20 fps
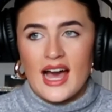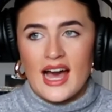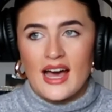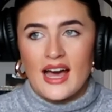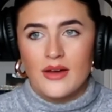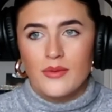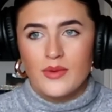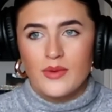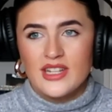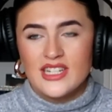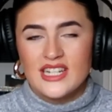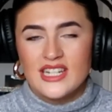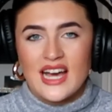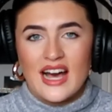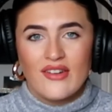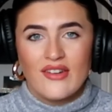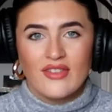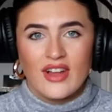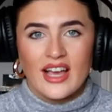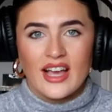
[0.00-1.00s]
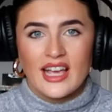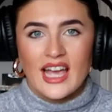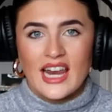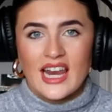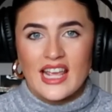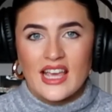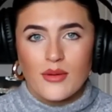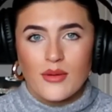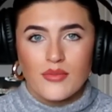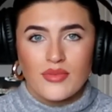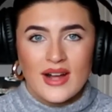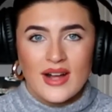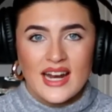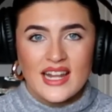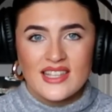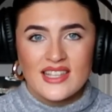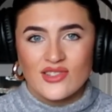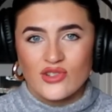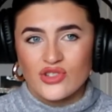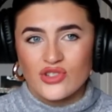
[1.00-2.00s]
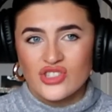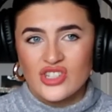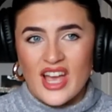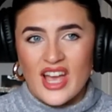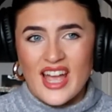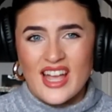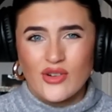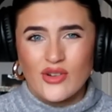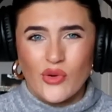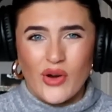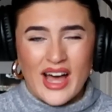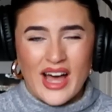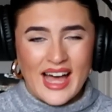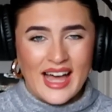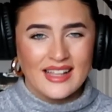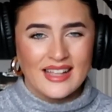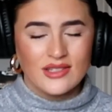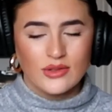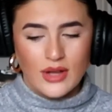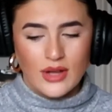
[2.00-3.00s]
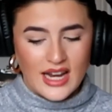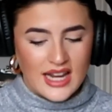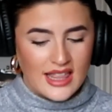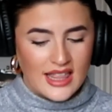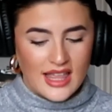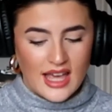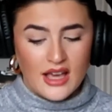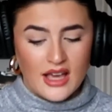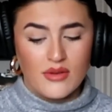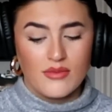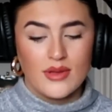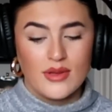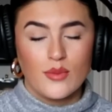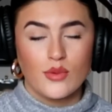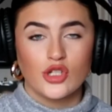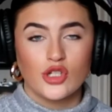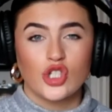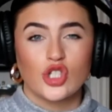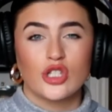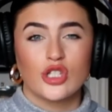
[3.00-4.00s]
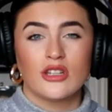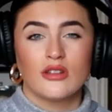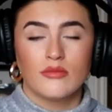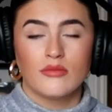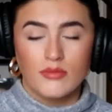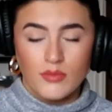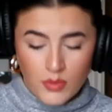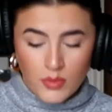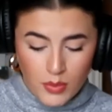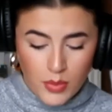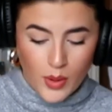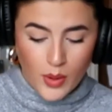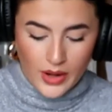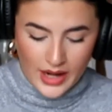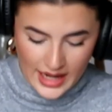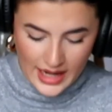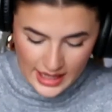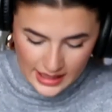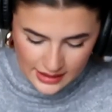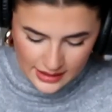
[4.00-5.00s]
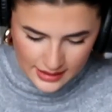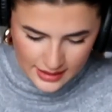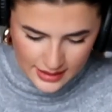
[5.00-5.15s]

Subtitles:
And we didn't have like any umbrellas or shade or hats or anything. We were just boiling.